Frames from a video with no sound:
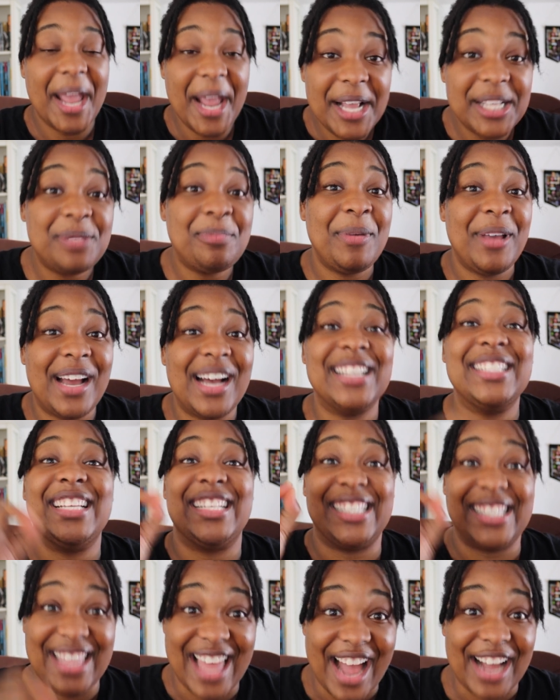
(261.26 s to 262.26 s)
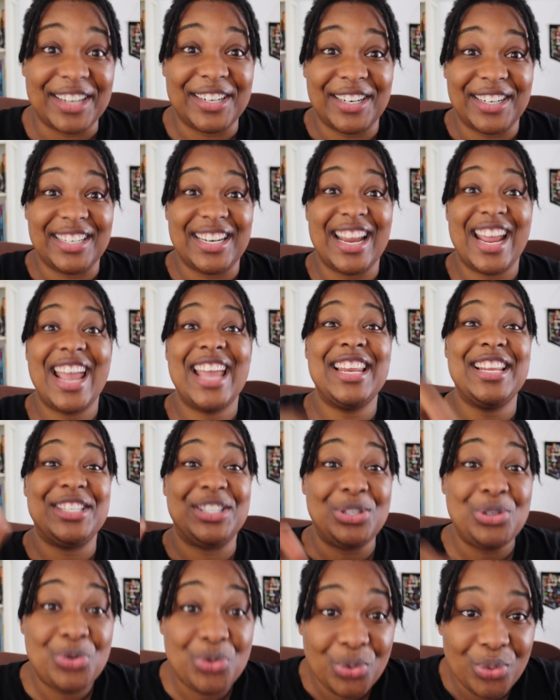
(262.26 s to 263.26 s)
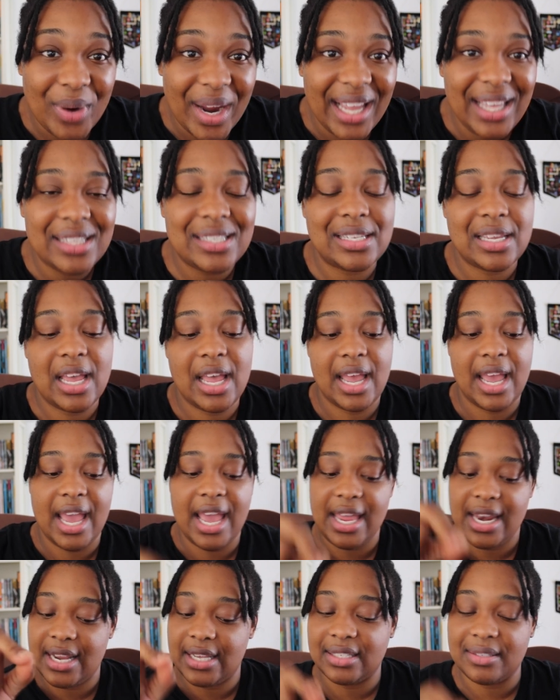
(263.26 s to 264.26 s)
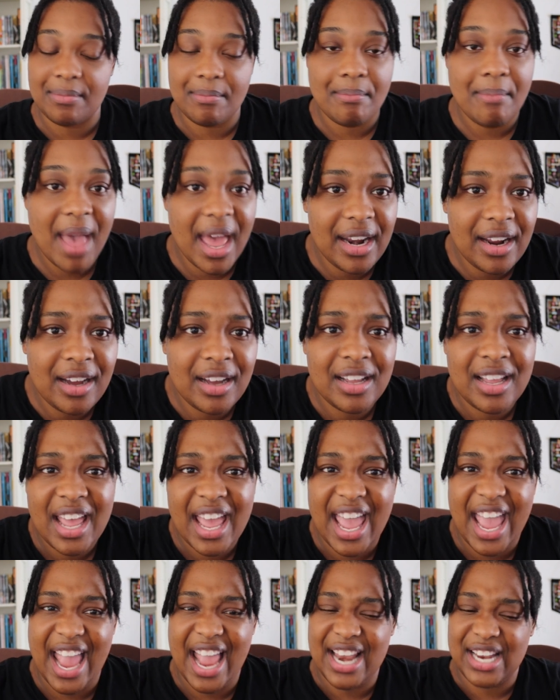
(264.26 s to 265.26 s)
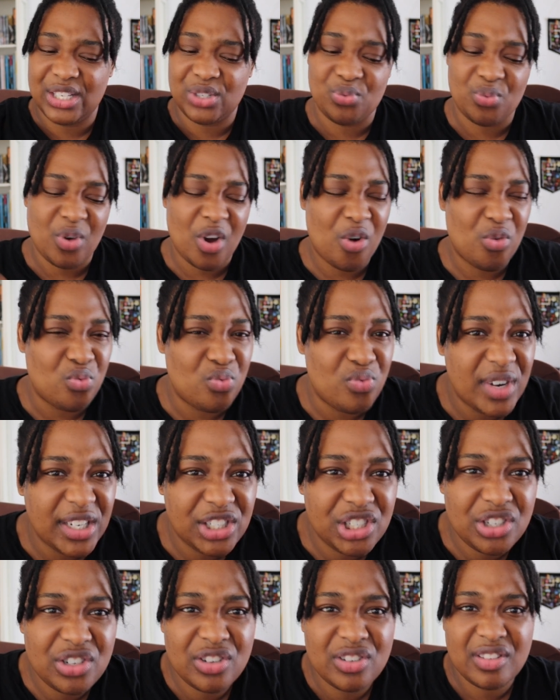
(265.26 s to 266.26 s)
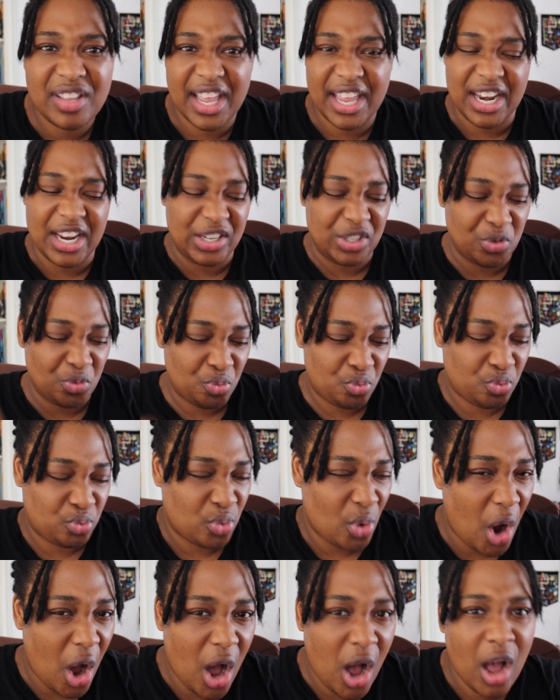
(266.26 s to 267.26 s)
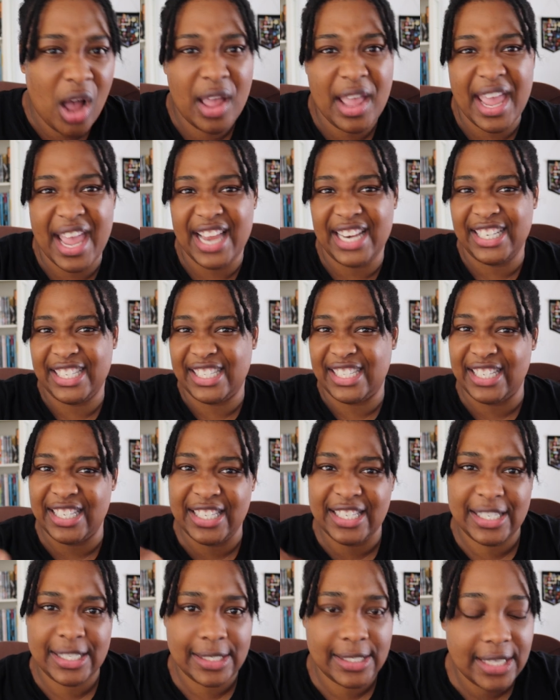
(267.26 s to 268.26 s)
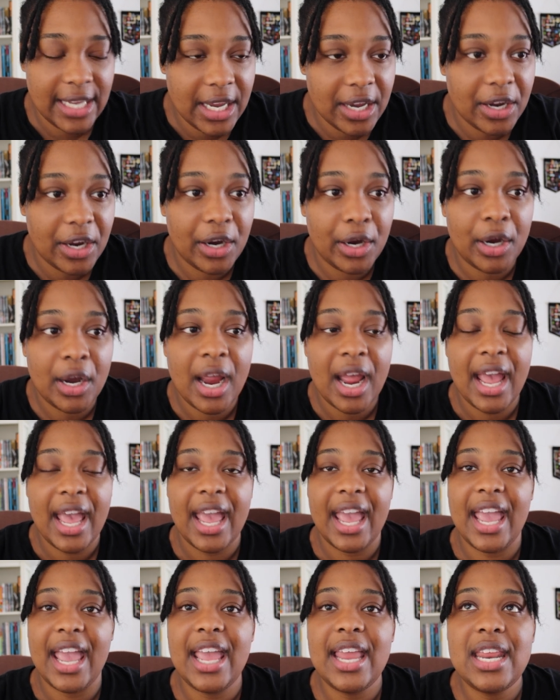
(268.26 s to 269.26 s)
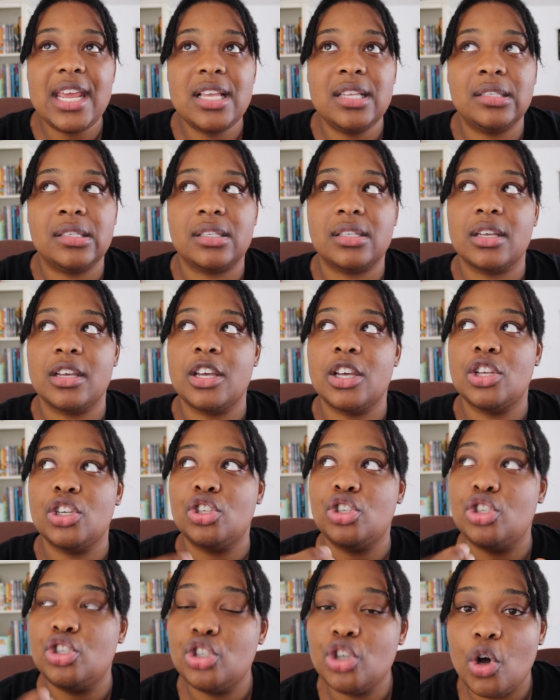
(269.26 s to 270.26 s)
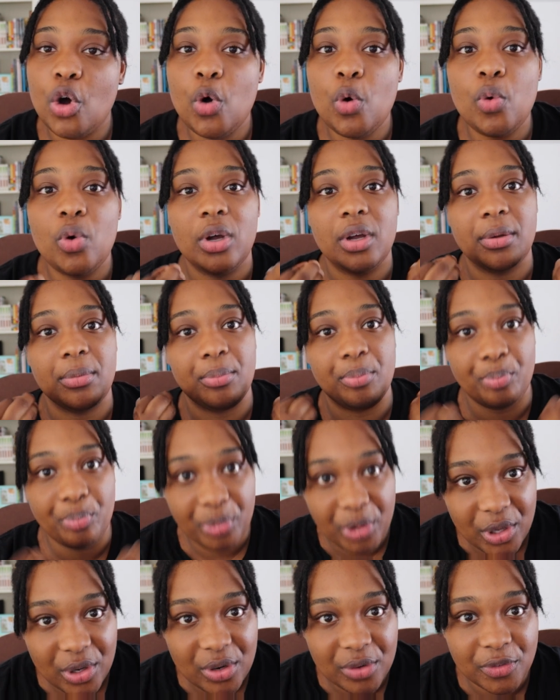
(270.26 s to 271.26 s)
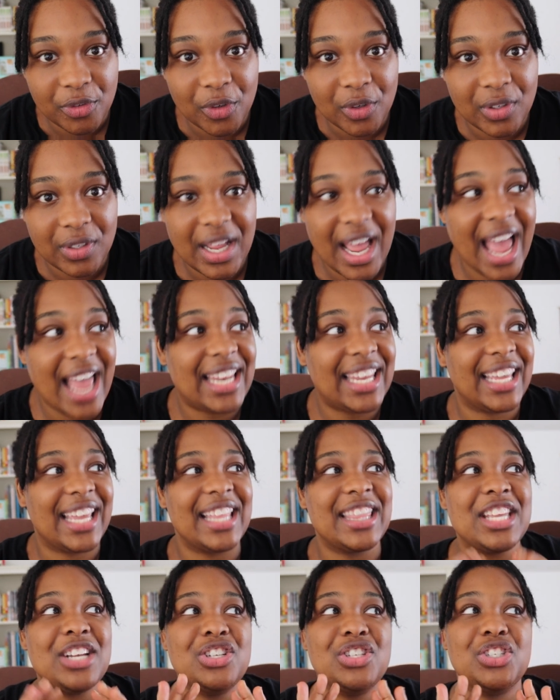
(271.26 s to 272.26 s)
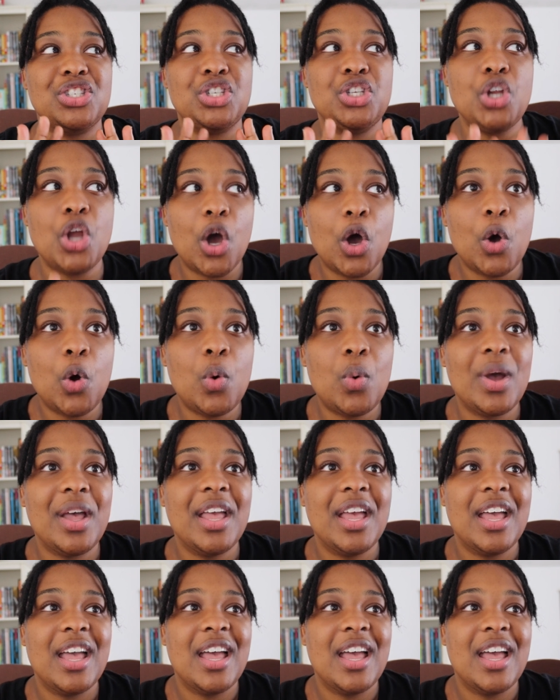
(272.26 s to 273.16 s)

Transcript: It's because it's that good. It is great, it is meta, it is original, it is raw, it is sincere, it is so beautiful. And like, there's no